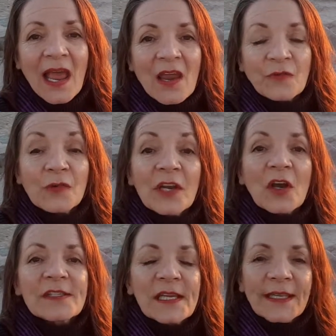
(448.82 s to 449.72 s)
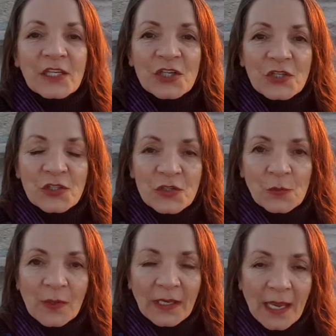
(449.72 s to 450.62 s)
a free consultation so
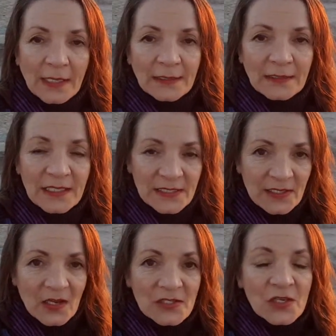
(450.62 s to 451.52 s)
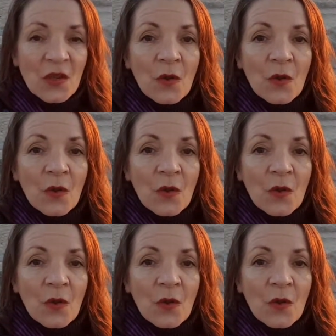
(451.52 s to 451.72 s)
we can discuss